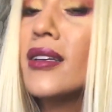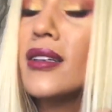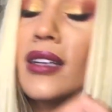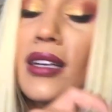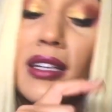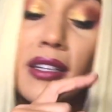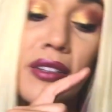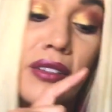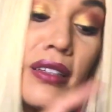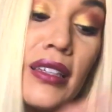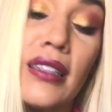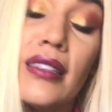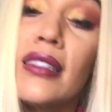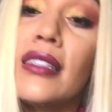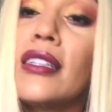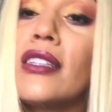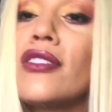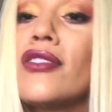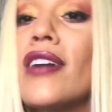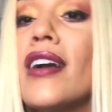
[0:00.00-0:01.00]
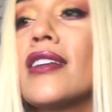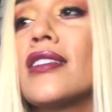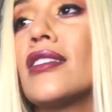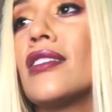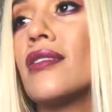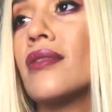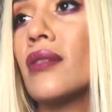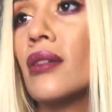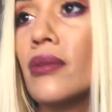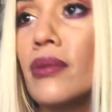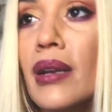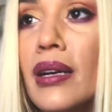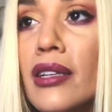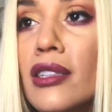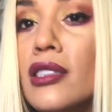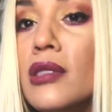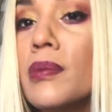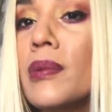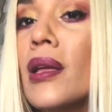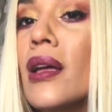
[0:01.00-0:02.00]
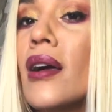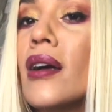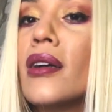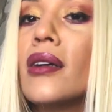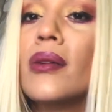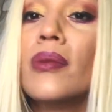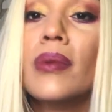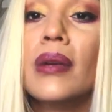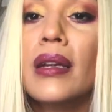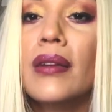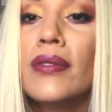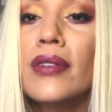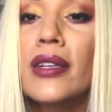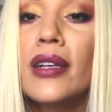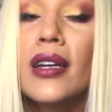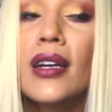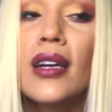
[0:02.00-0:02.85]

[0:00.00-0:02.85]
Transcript: and you're easily distracted, you got writer's block or whatever.